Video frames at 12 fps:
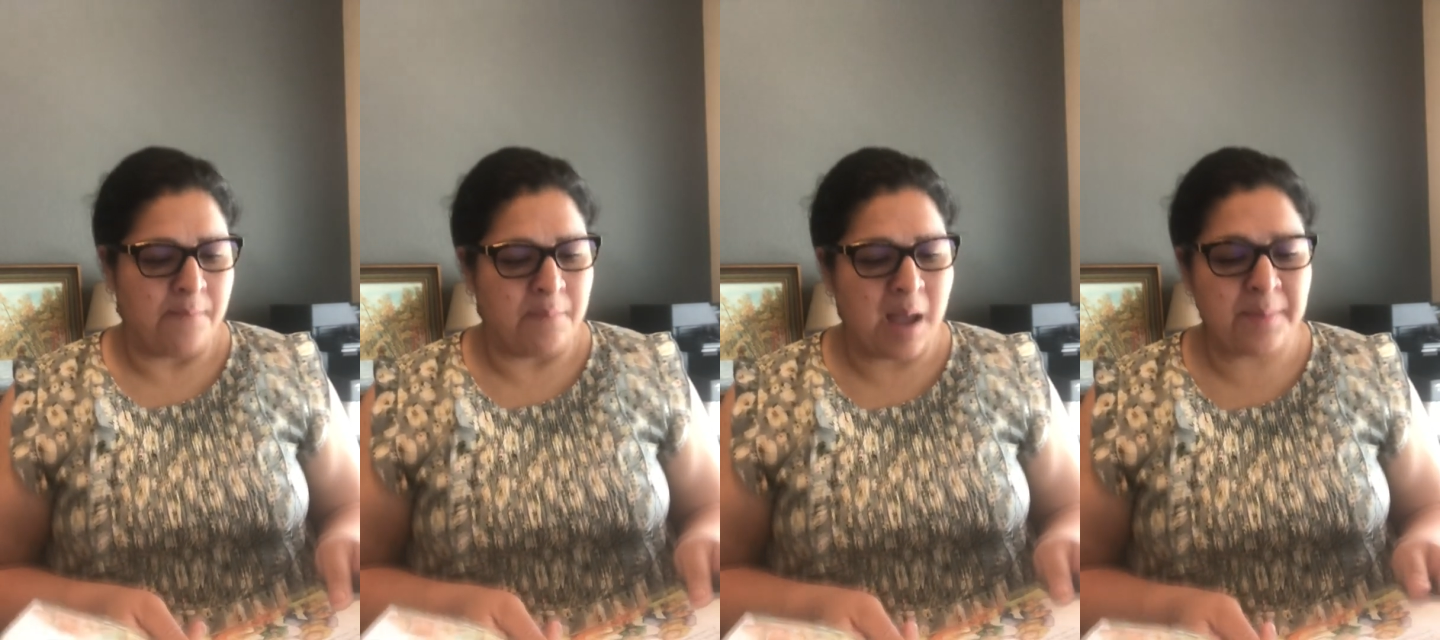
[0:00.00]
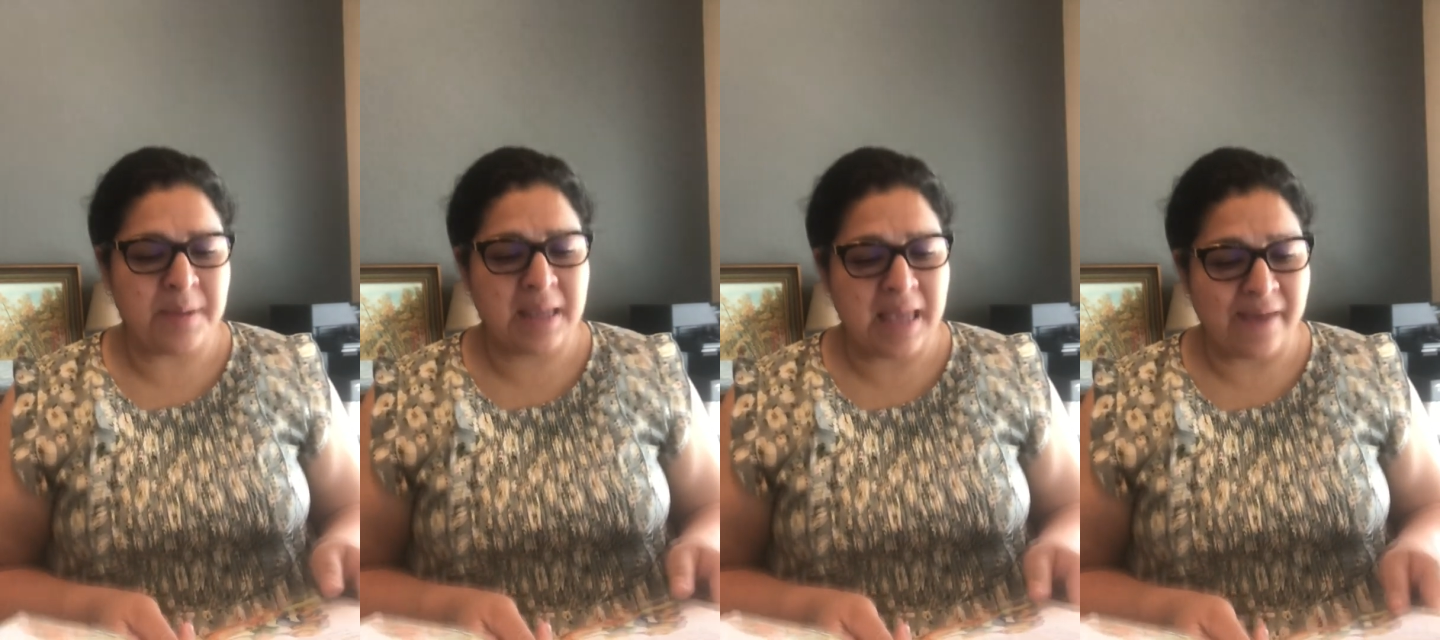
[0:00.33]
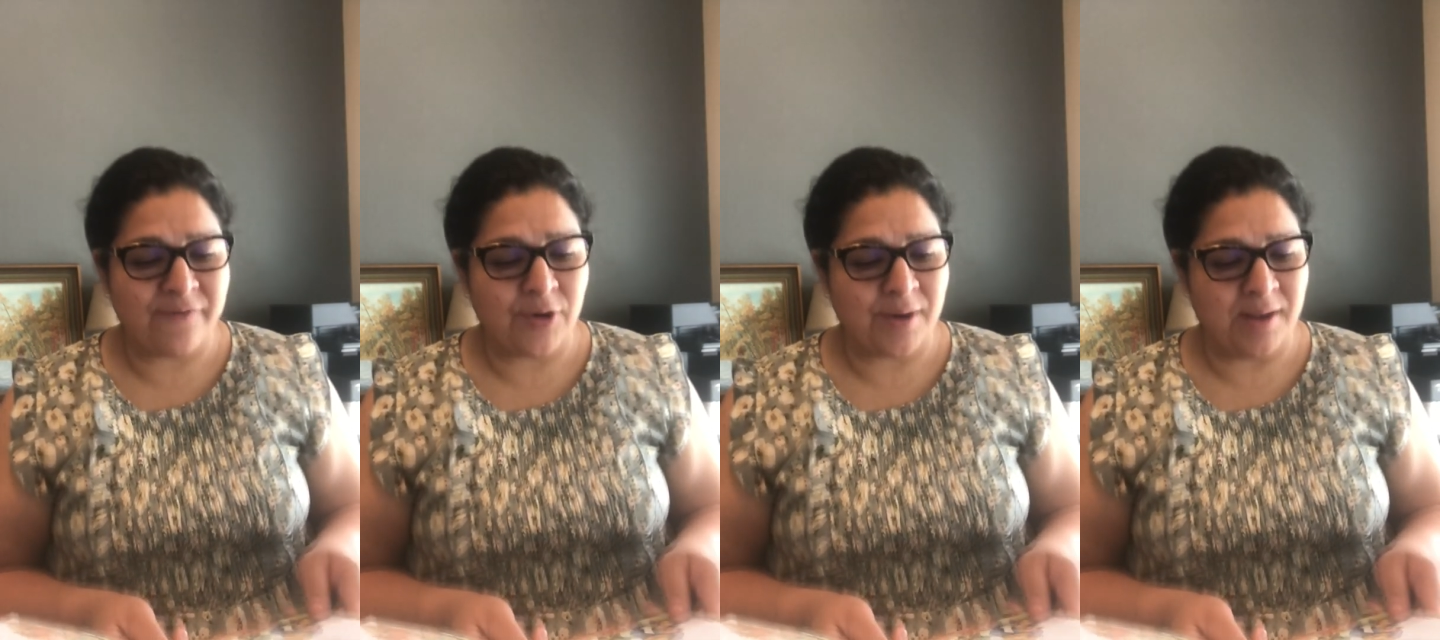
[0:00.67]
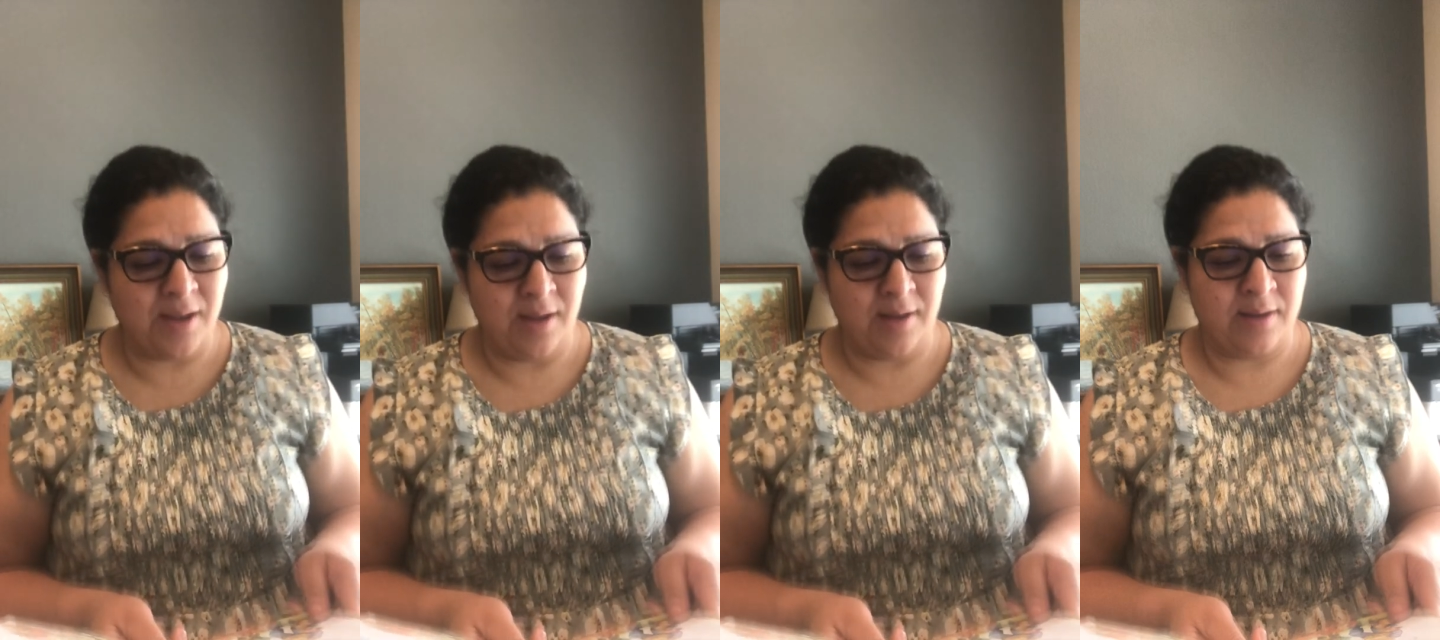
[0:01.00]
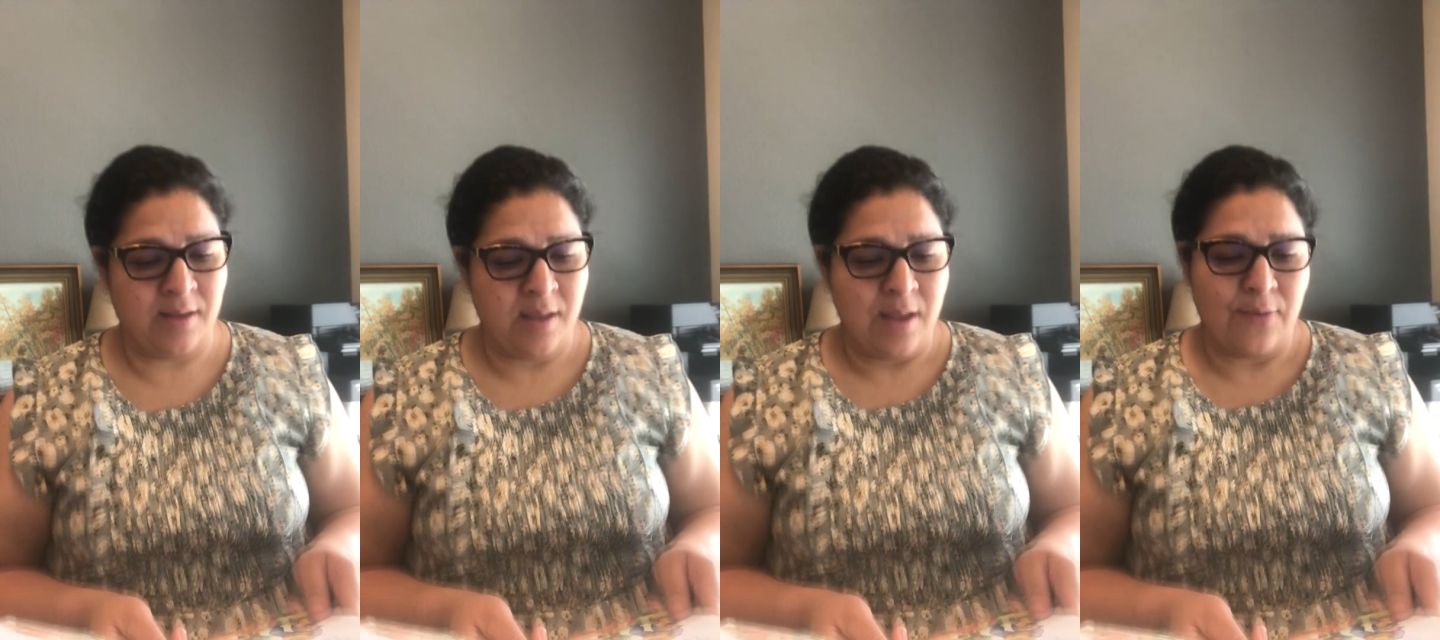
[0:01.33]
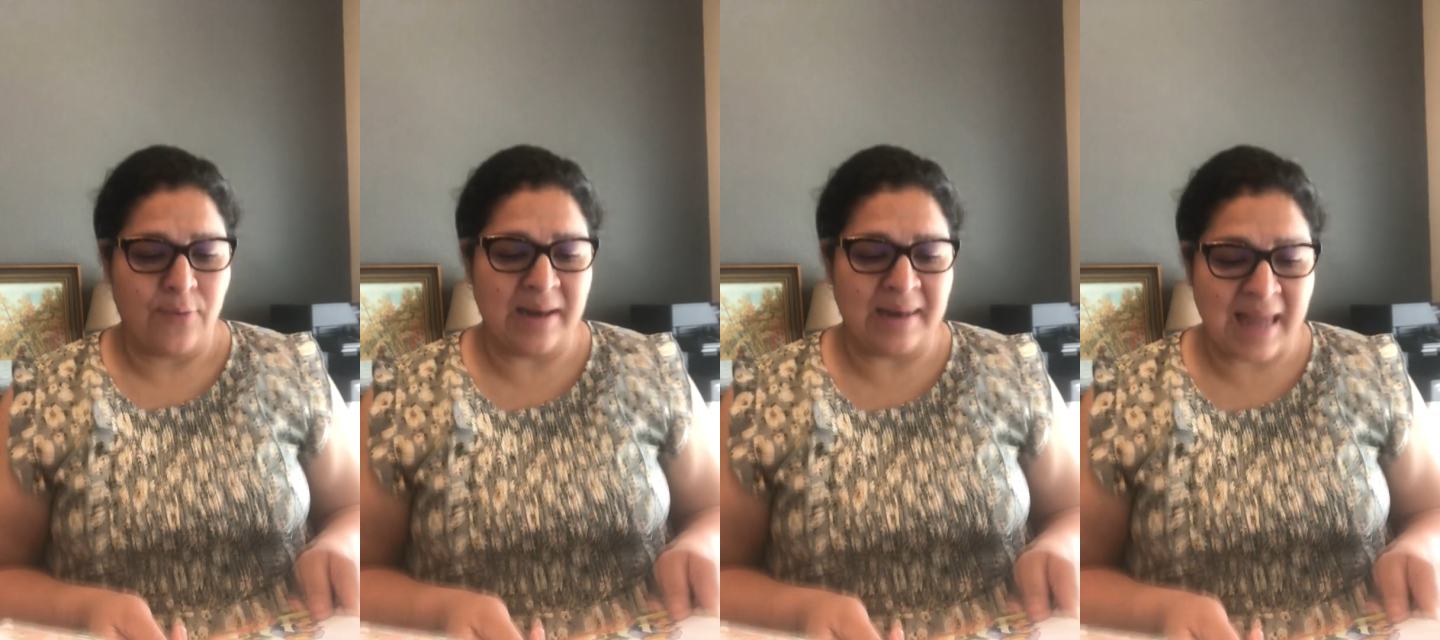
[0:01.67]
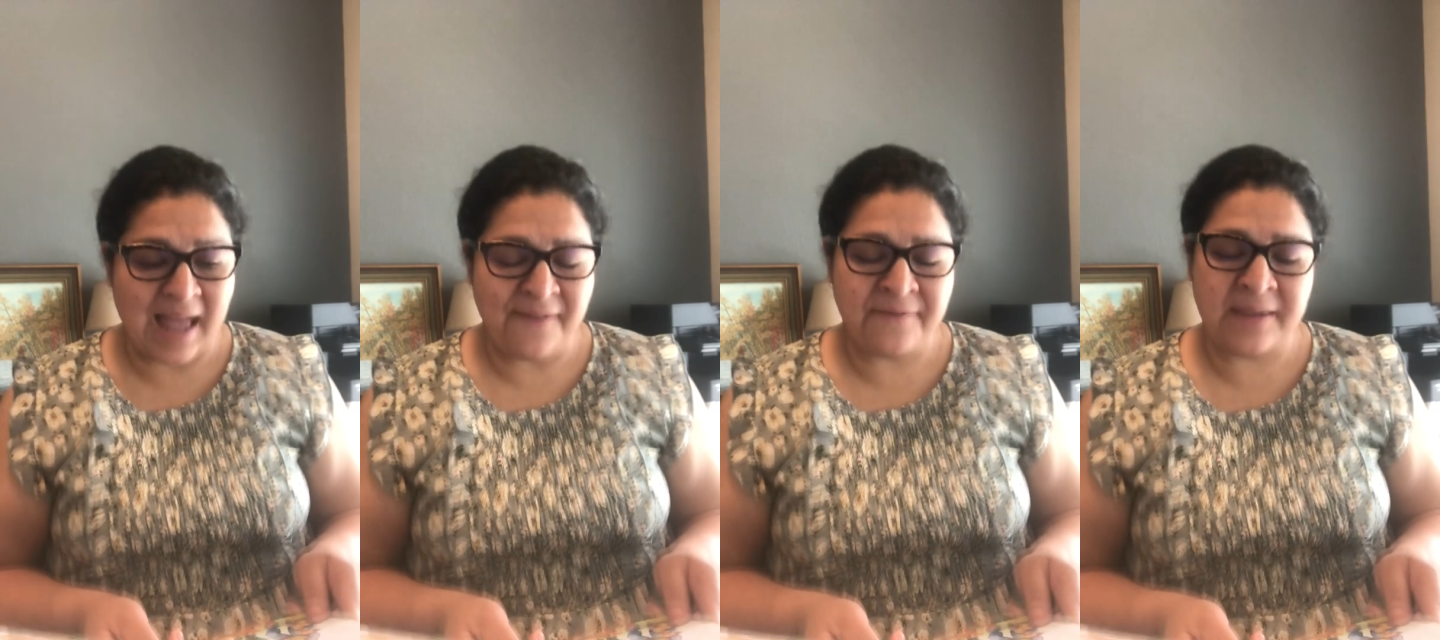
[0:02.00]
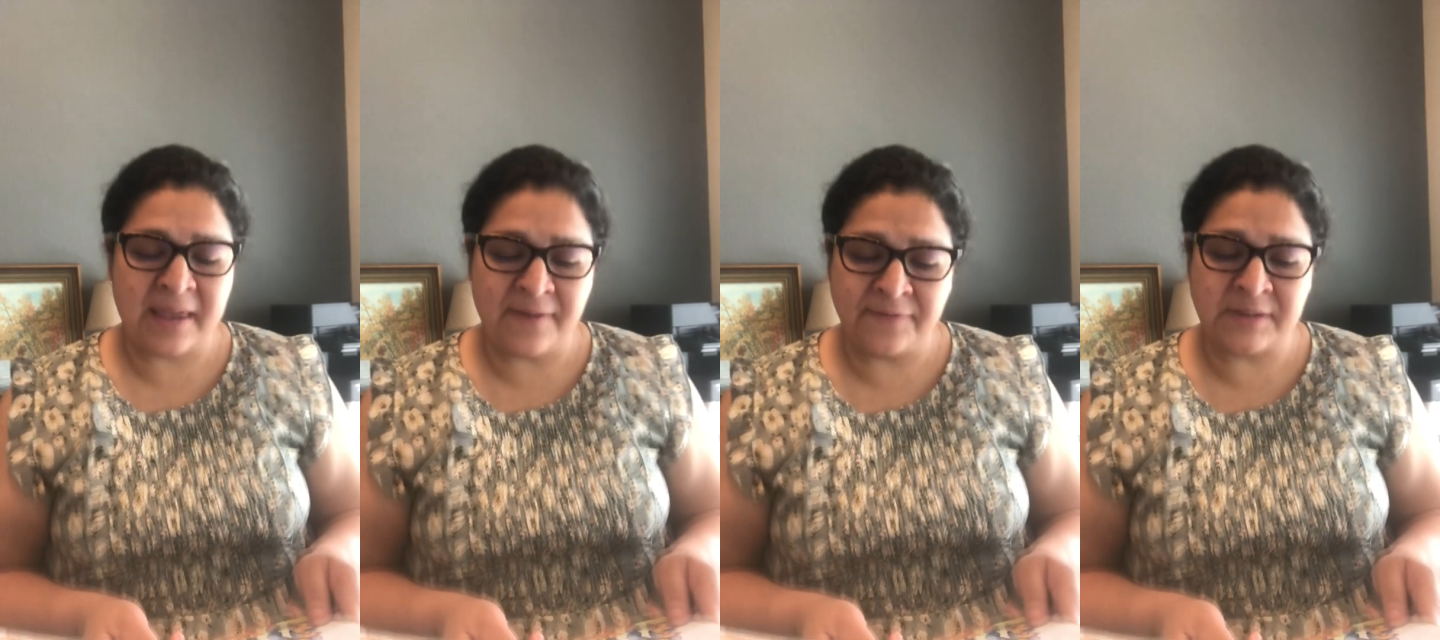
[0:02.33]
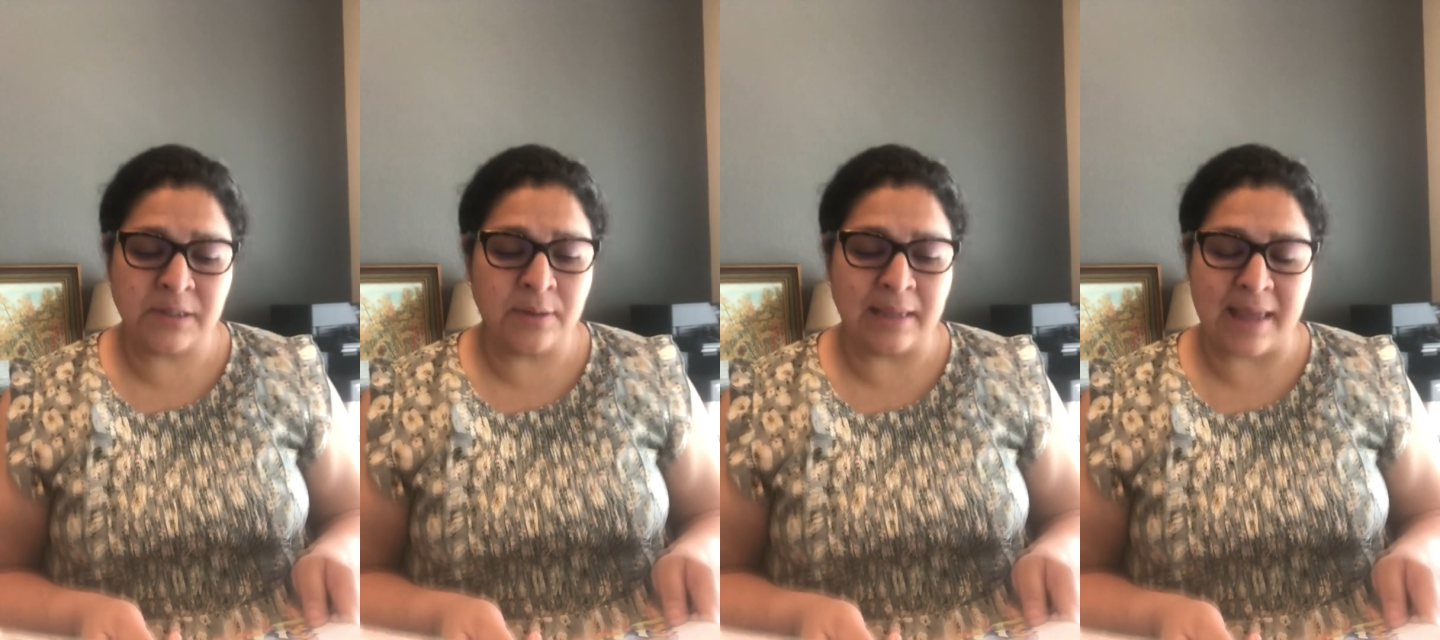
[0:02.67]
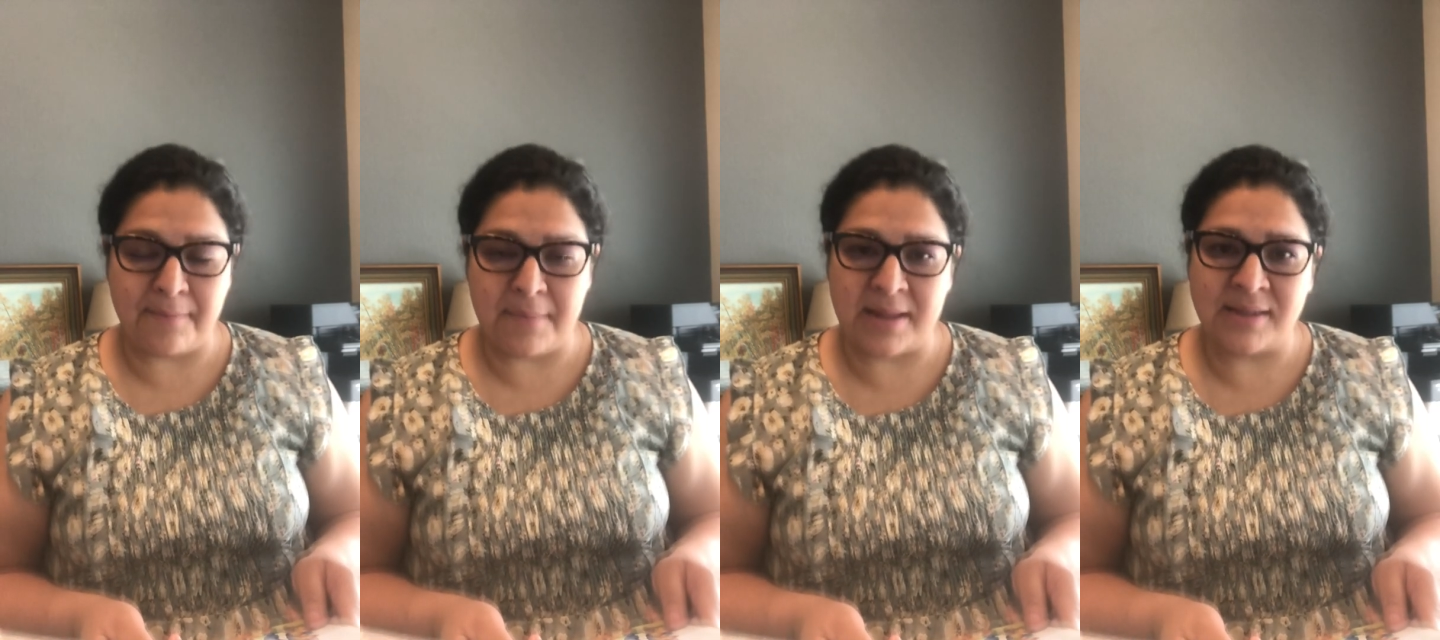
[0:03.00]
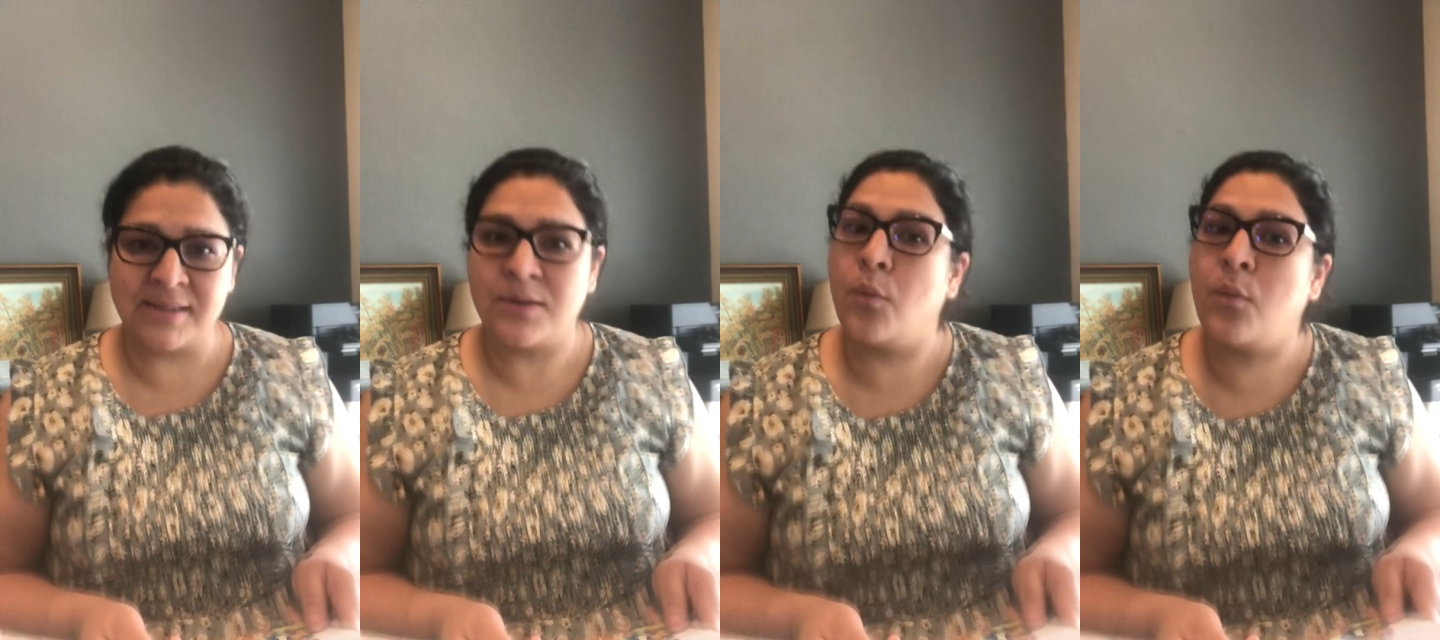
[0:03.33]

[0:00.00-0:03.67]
Mommy gave her a hug. When life gives you lemons,